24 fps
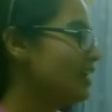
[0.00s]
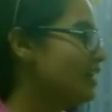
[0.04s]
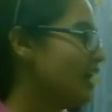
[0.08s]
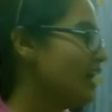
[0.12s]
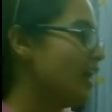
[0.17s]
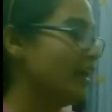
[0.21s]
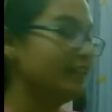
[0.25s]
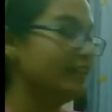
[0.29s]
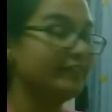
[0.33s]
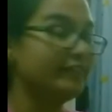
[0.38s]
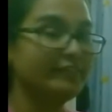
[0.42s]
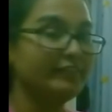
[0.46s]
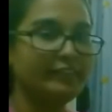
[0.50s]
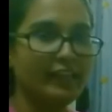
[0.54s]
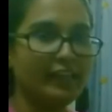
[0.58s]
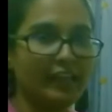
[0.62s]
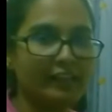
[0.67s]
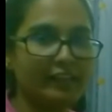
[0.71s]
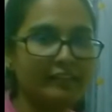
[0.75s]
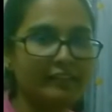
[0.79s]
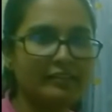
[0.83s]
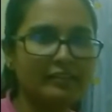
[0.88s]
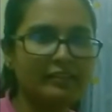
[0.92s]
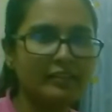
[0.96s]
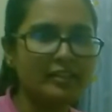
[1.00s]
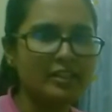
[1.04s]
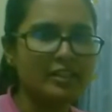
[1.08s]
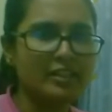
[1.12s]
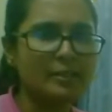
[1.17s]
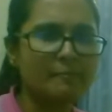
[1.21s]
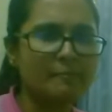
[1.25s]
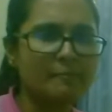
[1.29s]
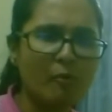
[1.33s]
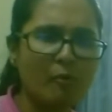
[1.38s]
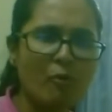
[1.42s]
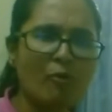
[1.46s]
And then they
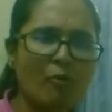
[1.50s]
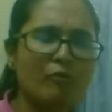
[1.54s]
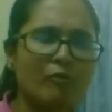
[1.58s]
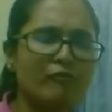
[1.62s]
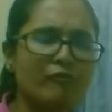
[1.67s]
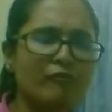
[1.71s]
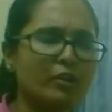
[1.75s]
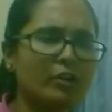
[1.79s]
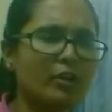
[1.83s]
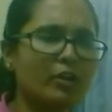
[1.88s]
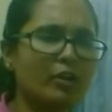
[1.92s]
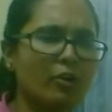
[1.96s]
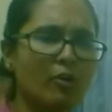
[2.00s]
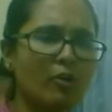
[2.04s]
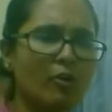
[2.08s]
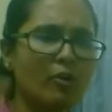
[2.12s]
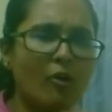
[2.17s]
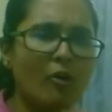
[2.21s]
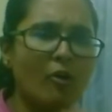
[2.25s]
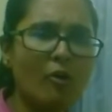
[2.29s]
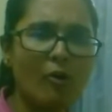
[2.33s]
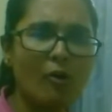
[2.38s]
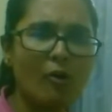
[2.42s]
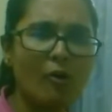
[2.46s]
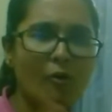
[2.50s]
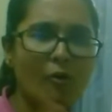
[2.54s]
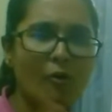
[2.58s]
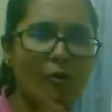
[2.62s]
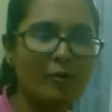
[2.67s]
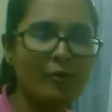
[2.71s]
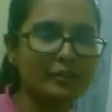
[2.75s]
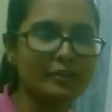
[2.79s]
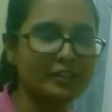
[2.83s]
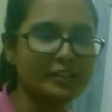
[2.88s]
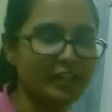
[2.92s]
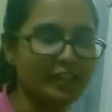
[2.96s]
spoke for a
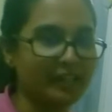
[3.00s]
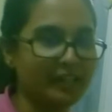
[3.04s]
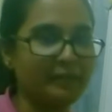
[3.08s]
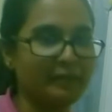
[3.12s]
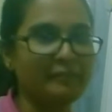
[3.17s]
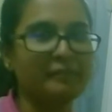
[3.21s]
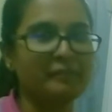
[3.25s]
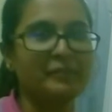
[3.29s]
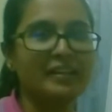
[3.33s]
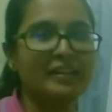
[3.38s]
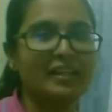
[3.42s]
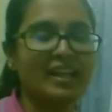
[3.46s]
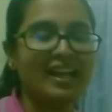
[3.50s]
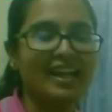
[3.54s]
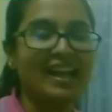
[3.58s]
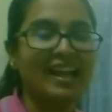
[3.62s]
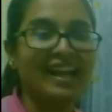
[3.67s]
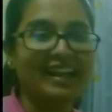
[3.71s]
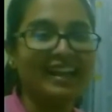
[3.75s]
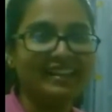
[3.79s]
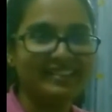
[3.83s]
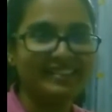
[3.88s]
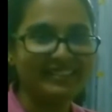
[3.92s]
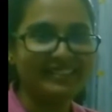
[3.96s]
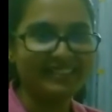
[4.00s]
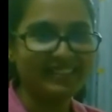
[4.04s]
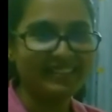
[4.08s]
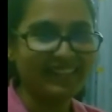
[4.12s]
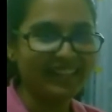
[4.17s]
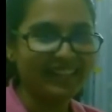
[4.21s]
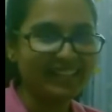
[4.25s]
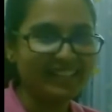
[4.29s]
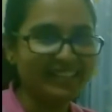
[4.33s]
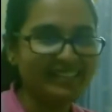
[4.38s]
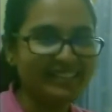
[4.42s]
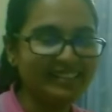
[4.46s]
long time. And
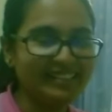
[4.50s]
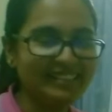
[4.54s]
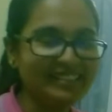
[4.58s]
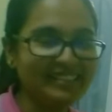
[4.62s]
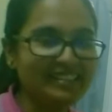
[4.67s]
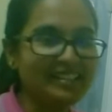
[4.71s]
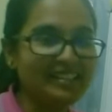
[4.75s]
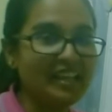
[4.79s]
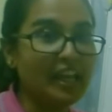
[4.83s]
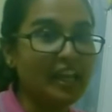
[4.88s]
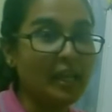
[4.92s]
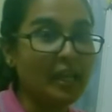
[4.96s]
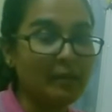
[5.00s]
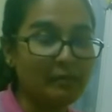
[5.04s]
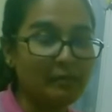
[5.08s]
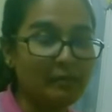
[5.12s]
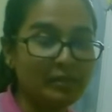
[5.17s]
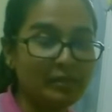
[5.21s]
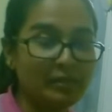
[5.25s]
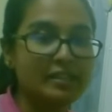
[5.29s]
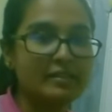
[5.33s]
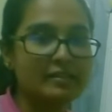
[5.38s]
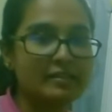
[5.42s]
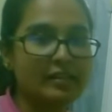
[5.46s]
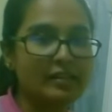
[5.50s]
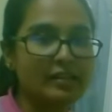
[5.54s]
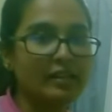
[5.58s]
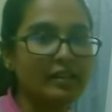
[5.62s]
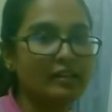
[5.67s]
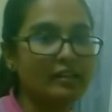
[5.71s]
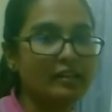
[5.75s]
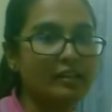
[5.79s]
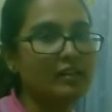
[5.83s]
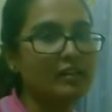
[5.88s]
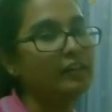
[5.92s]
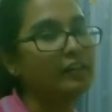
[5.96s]
then Emily
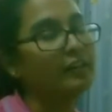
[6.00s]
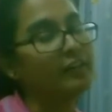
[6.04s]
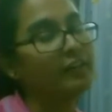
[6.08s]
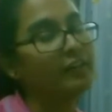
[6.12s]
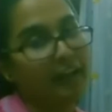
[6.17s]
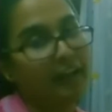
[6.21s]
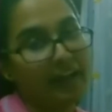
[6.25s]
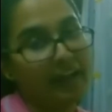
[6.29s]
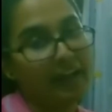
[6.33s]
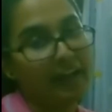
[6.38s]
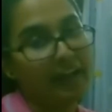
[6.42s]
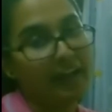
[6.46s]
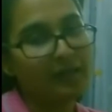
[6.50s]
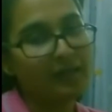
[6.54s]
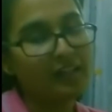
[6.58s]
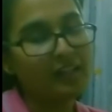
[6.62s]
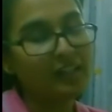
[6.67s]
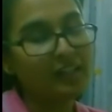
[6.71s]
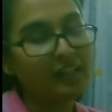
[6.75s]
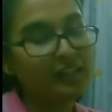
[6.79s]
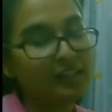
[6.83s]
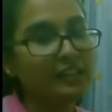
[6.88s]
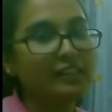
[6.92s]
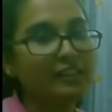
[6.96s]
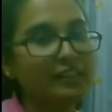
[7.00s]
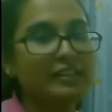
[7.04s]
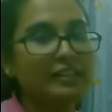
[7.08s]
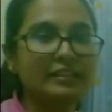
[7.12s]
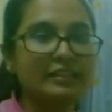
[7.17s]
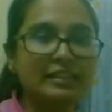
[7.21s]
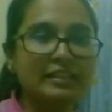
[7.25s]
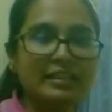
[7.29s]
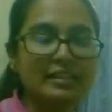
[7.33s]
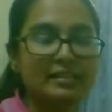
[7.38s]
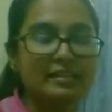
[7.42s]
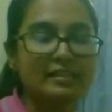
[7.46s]
said, Grandma,
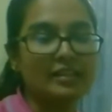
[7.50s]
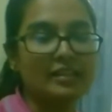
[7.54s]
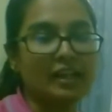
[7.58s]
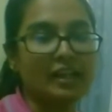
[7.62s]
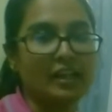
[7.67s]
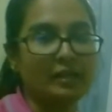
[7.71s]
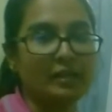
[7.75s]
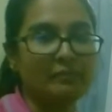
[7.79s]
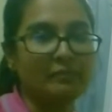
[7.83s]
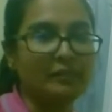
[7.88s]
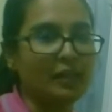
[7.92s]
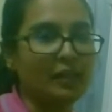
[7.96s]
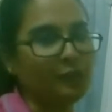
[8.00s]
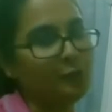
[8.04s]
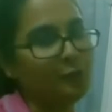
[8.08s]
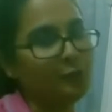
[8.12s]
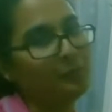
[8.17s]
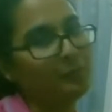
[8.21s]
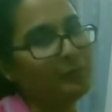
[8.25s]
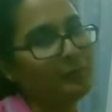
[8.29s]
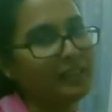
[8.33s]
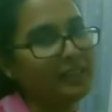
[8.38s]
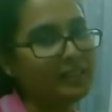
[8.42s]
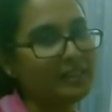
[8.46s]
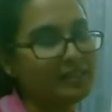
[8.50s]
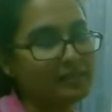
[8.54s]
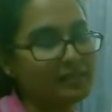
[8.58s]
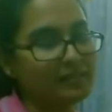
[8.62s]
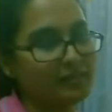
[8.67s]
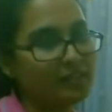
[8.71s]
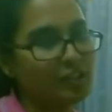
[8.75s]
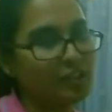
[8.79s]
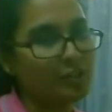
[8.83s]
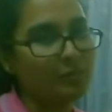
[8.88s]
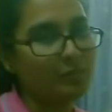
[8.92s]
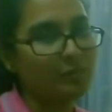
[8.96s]
this time can you please
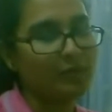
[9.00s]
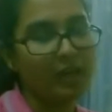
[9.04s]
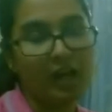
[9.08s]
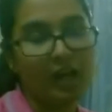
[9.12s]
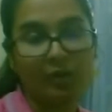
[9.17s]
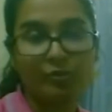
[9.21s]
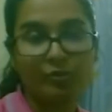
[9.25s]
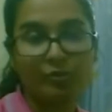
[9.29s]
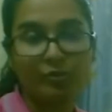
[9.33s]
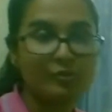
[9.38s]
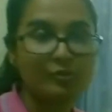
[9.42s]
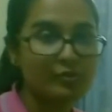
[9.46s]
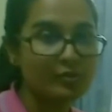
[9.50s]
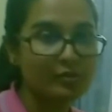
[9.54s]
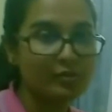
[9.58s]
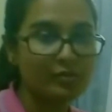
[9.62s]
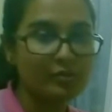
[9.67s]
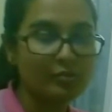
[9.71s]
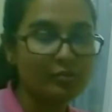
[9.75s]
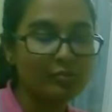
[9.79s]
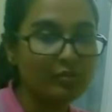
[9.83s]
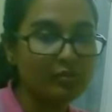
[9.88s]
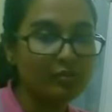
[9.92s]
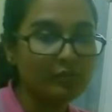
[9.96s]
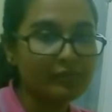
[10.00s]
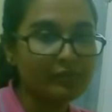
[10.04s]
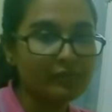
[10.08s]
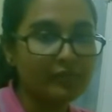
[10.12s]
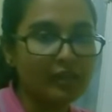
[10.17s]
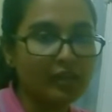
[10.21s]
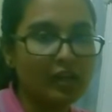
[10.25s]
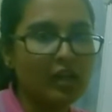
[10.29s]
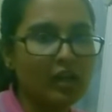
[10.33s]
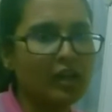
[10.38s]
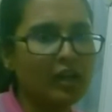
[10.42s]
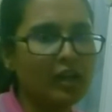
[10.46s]
teach me how to sew?
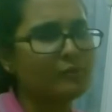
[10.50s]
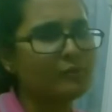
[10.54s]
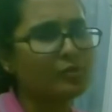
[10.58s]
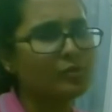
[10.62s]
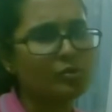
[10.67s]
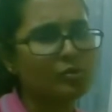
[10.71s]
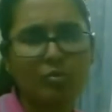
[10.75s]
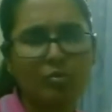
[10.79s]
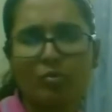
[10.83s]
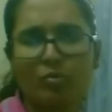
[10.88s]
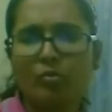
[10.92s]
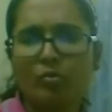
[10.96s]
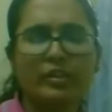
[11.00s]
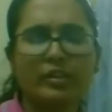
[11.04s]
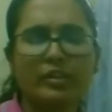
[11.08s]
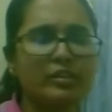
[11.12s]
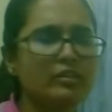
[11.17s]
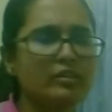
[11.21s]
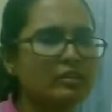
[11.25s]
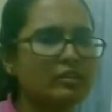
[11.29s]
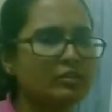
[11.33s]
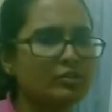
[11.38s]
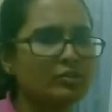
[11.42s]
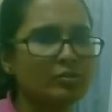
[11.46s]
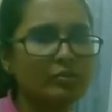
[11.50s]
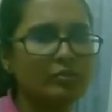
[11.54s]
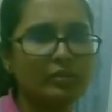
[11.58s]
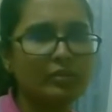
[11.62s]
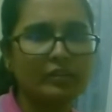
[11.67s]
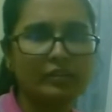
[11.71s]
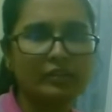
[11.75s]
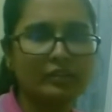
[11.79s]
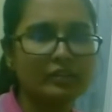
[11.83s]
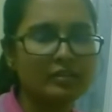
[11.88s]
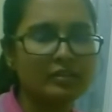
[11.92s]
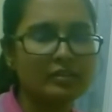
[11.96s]
I'm so eager to
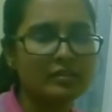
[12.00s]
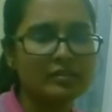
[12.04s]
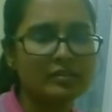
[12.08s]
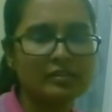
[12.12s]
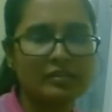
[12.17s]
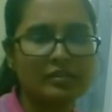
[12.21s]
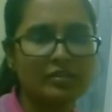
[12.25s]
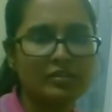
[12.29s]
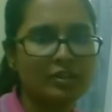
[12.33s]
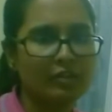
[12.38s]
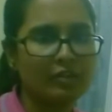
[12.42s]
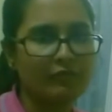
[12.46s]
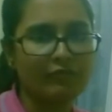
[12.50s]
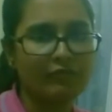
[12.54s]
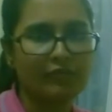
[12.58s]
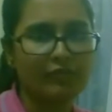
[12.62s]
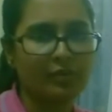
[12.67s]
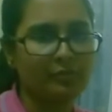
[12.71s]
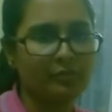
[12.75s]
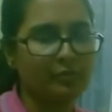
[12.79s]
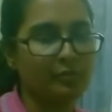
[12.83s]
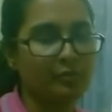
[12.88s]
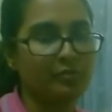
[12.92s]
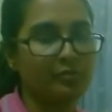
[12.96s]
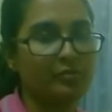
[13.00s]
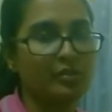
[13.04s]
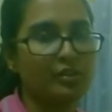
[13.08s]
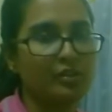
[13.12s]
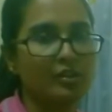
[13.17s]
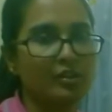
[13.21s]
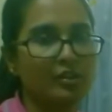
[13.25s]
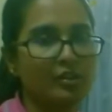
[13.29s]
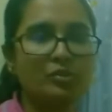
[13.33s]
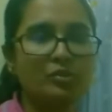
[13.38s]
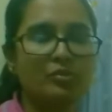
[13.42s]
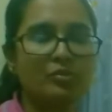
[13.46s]
learn stitching from you.
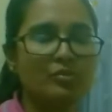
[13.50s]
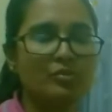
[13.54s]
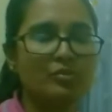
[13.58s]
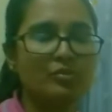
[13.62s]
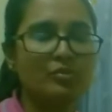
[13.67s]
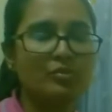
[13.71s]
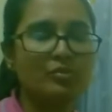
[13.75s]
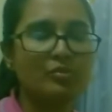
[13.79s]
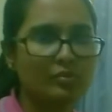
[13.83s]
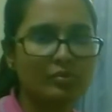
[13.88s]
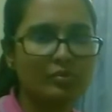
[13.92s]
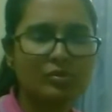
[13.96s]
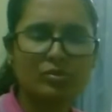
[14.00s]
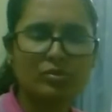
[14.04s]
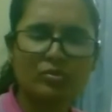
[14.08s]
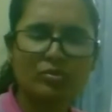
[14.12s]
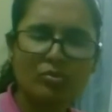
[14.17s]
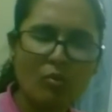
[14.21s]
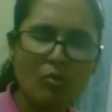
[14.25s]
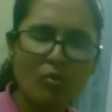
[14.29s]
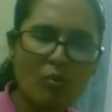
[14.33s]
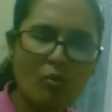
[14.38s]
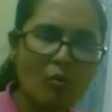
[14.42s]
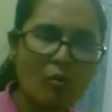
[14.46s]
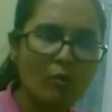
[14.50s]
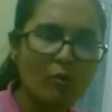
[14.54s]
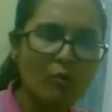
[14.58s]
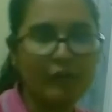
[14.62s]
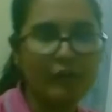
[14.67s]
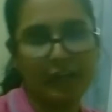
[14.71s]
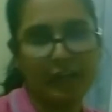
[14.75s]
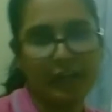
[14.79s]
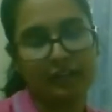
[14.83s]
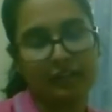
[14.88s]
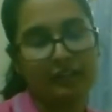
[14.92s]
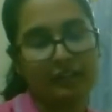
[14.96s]
You sew so
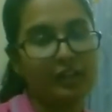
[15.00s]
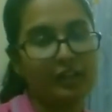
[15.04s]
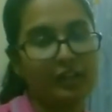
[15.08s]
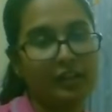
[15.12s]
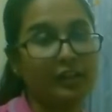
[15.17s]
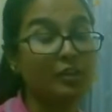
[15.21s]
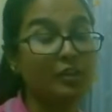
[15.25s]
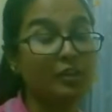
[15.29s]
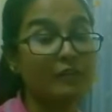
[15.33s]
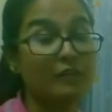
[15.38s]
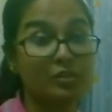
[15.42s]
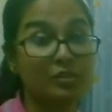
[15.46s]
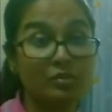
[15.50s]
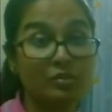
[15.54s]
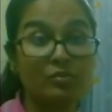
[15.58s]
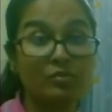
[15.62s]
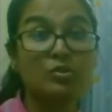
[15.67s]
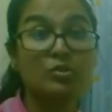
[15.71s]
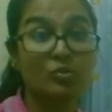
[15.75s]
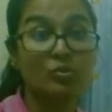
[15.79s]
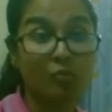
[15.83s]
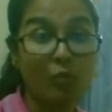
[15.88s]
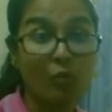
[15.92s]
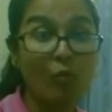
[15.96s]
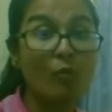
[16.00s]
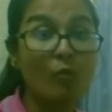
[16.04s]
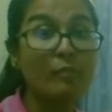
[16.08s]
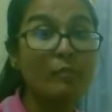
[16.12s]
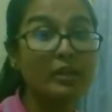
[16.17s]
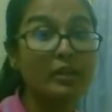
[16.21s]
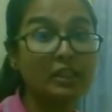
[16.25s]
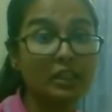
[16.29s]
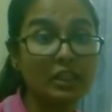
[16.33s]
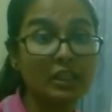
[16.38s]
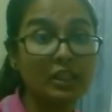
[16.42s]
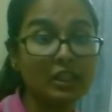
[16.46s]
well and you sew so
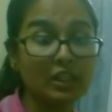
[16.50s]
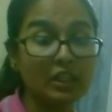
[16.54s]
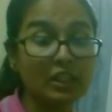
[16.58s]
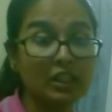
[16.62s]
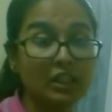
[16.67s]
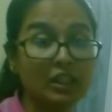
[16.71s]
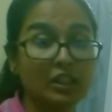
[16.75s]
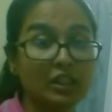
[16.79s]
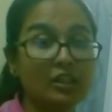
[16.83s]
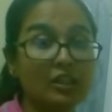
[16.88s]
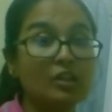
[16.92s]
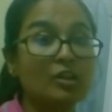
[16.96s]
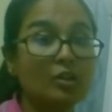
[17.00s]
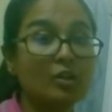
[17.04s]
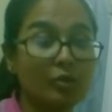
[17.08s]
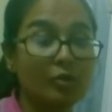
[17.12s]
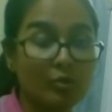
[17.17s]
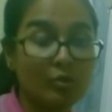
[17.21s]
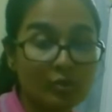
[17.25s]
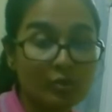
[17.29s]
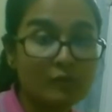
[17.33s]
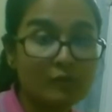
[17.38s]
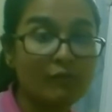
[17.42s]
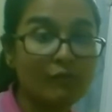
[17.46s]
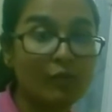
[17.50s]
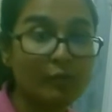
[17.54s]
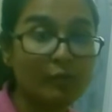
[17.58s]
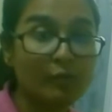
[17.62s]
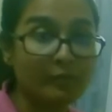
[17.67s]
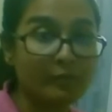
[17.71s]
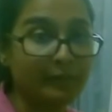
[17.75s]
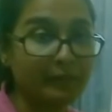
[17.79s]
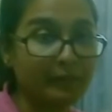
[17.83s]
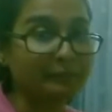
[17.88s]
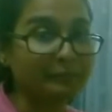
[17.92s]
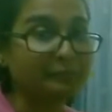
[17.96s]
many clothes for
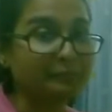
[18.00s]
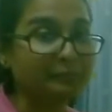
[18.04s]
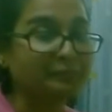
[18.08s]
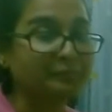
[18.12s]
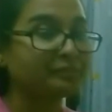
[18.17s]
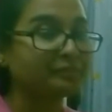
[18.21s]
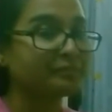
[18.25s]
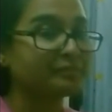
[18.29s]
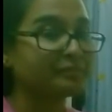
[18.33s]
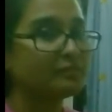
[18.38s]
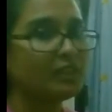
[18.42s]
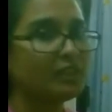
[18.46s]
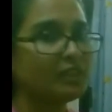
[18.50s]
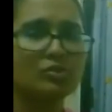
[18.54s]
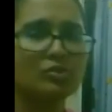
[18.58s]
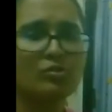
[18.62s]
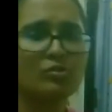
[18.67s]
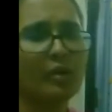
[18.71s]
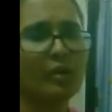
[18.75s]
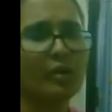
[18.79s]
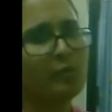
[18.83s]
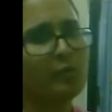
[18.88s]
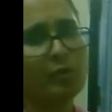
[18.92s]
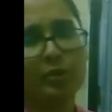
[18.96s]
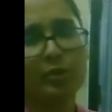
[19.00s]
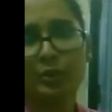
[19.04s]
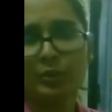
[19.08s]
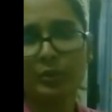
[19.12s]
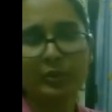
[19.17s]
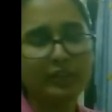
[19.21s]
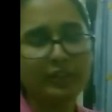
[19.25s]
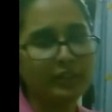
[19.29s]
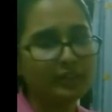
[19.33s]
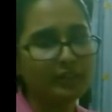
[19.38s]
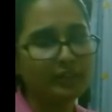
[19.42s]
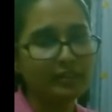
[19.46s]
me. So I want to
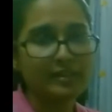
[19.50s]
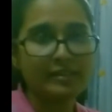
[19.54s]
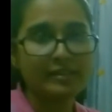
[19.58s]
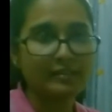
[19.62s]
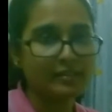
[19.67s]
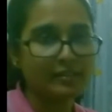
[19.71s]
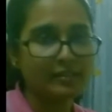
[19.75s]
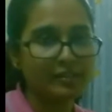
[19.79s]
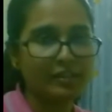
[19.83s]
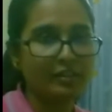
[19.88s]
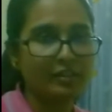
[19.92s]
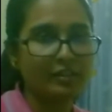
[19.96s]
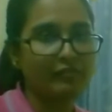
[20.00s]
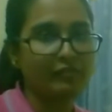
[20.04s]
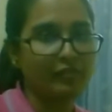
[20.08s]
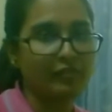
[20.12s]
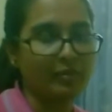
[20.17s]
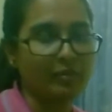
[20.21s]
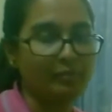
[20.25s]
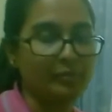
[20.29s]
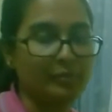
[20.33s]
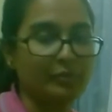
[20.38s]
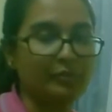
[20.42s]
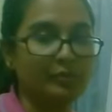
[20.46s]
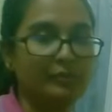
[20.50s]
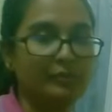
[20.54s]
learn stitching from you.